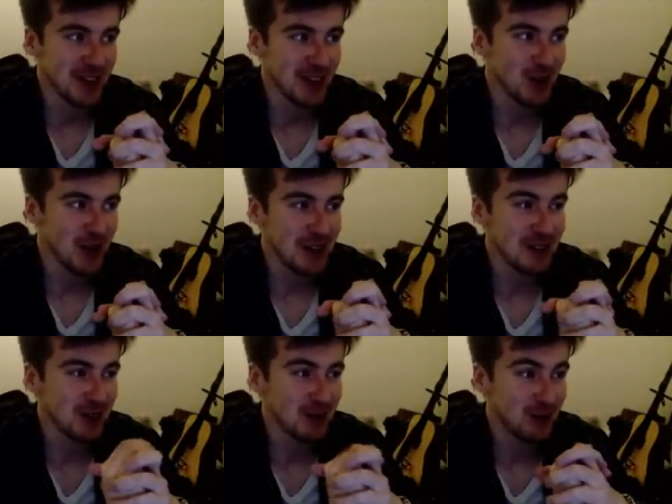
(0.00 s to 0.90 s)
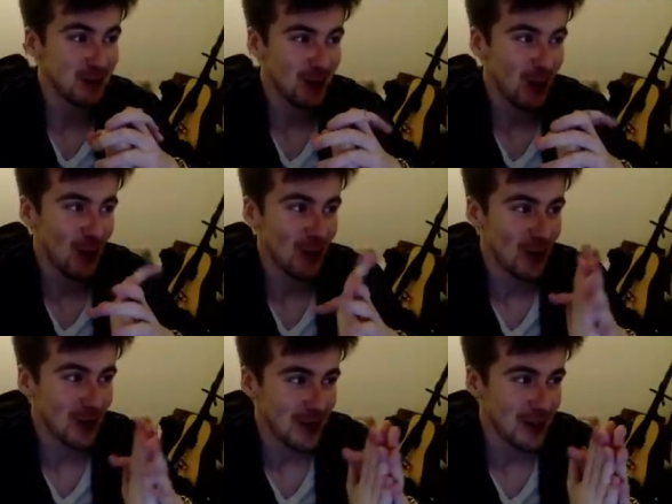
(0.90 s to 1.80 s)
You guys are so
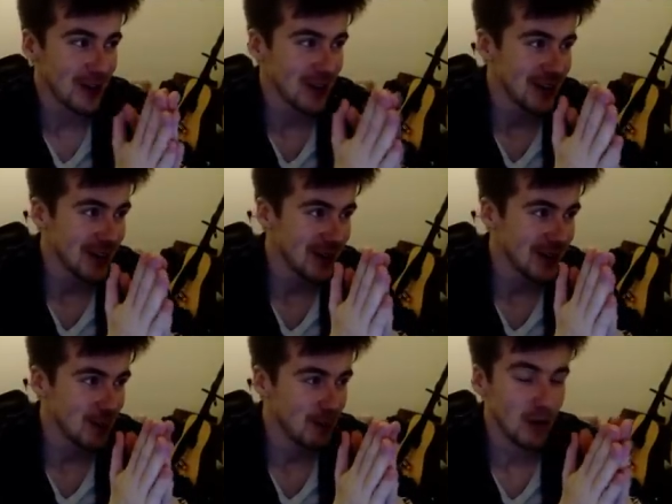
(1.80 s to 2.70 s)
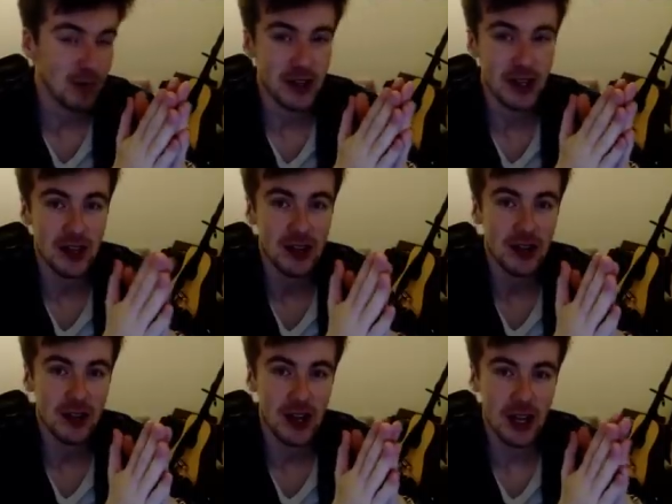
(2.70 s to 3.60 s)
bubbly,
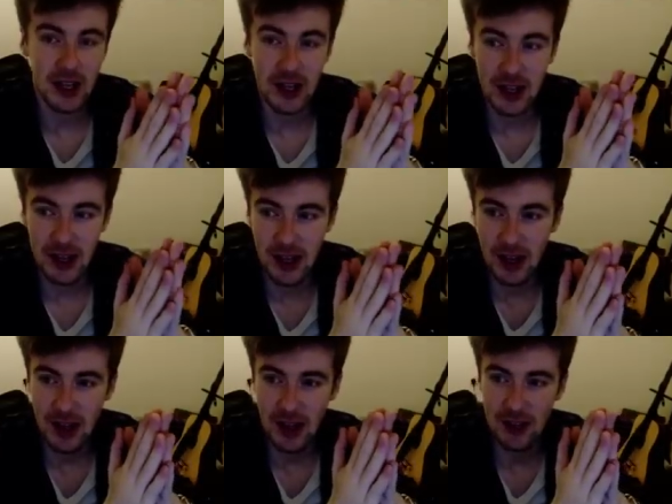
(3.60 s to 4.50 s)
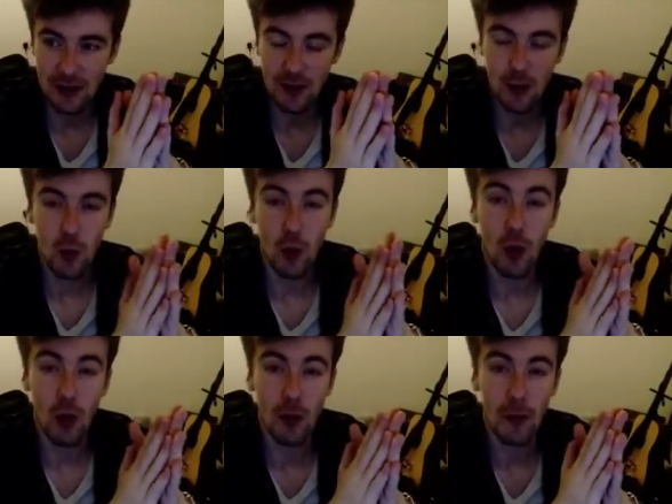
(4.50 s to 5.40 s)
and so
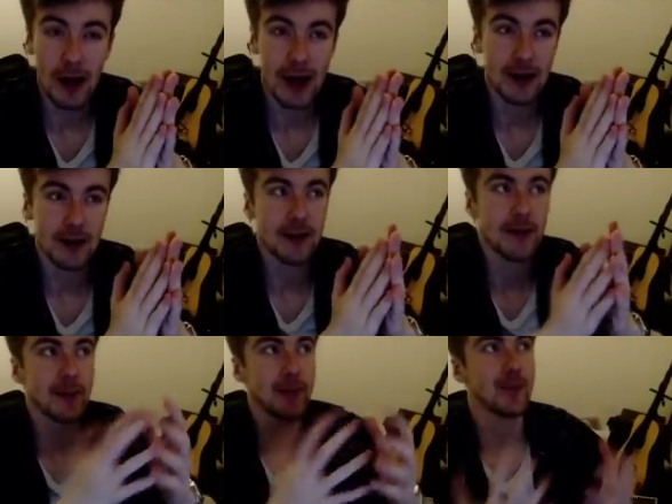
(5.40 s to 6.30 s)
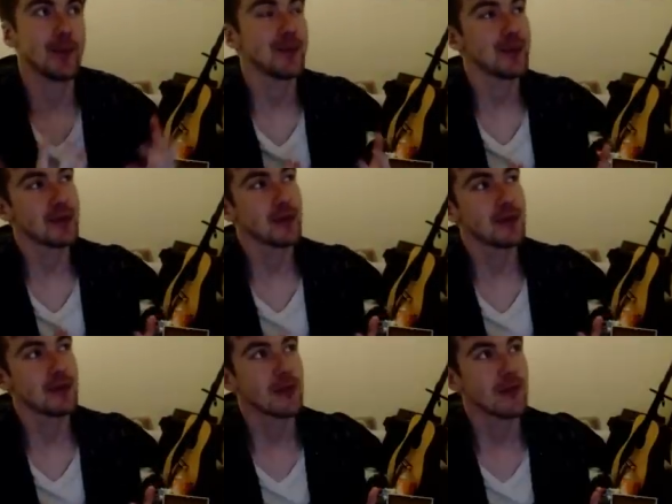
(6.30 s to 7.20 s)
warm and
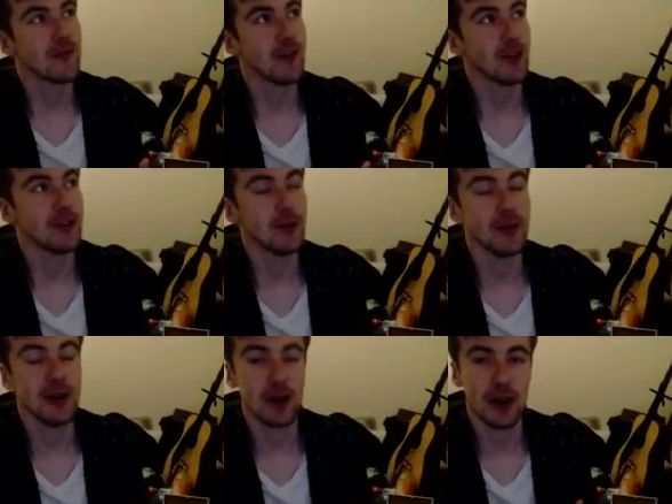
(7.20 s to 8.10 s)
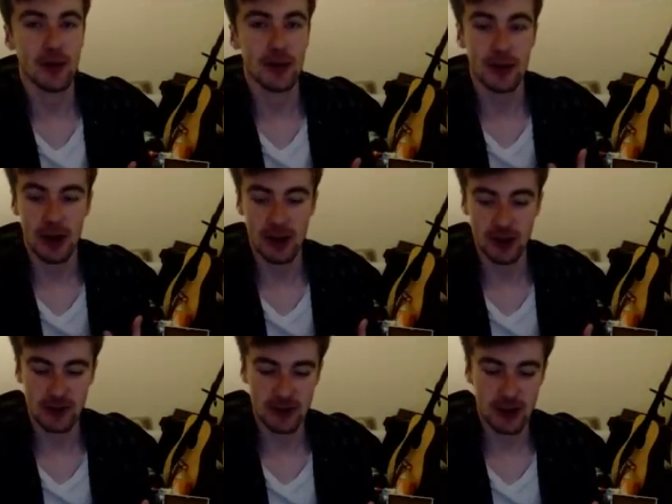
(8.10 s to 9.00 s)
fun to be around, and just